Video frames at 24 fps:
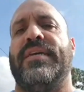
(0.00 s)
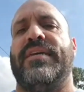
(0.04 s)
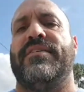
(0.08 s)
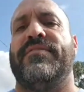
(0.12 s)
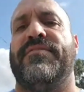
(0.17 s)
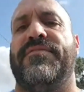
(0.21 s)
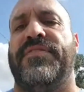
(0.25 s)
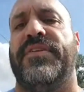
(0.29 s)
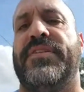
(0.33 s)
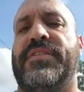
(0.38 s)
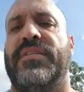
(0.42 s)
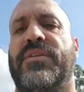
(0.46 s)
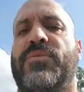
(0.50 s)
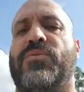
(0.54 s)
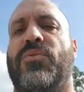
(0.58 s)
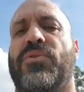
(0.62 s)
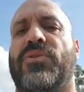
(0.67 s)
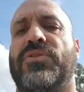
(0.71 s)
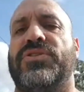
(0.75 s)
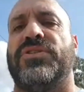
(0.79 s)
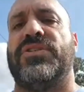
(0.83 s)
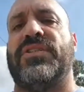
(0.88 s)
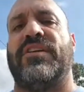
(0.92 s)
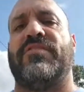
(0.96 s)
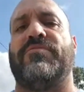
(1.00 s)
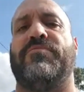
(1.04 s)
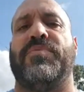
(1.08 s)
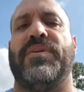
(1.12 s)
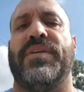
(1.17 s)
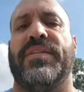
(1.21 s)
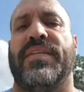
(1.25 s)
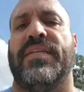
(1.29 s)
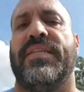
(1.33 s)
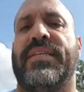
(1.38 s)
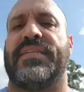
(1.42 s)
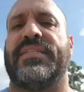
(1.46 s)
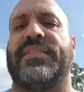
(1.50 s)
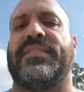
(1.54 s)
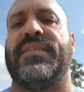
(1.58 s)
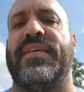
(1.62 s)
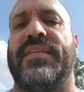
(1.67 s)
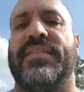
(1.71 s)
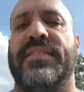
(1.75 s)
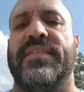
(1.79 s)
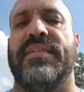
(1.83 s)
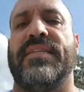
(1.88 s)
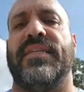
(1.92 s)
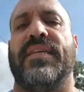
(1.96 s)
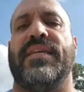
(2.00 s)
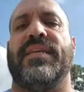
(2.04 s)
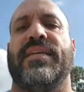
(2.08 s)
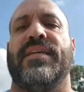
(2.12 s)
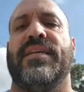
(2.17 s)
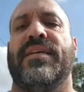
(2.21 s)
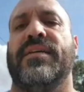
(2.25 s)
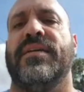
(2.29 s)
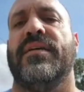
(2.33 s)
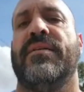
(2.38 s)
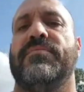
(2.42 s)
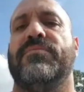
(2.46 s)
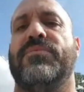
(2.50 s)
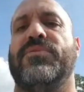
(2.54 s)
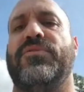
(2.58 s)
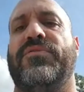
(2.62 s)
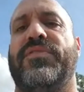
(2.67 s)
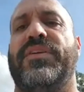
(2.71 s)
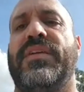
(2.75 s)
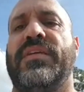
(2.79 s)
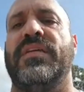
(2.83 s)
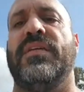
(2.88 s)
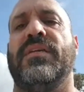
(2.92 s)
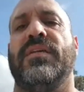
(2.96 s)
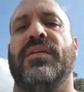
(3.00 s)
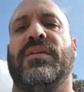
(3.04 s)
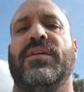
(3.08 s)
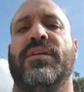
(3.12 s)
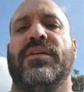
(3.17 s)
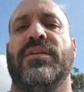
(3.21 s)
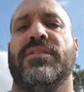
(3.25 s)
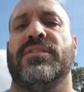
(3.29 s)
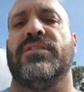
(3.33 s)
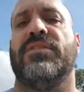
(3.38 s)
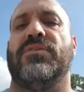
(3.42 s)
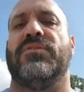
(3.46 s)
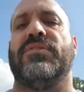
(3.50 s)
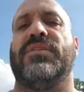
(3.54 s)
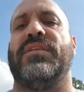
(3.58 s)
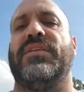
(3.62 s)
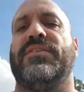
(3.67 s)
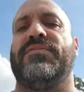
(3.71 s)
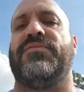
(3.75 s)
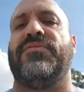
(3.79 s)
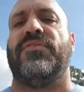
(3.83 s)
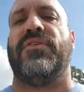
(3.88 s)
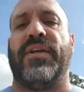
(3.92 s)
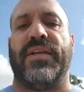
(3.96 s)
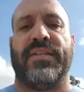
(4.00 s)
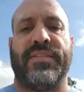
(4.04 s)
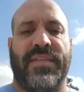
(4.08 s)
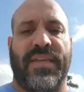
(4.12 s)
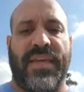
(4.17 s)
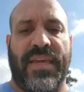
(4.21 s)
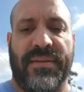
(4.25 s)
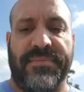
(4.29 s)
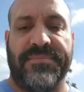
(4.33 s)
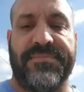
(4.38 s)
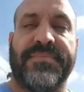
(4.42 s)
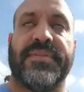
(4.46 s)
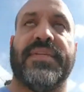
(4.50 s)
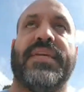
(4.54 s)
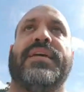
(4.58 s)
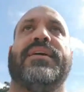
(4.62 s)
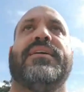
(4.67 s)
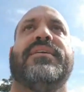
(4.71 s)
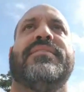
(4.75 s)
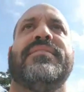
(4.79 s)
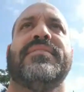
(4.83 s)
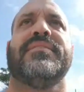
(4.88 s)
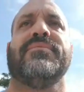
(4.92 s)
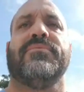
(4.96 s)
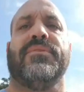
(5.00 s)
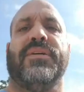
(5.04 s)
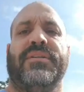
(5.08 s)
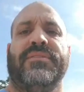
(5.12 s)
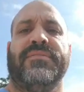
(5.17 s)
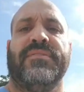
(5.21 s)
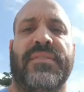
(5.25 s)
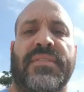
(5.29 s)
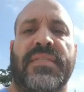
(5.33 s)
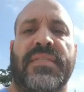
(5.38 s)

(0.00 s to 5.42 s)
Infinity War should have been an extended movie. No need for Endgame. Yeah, well.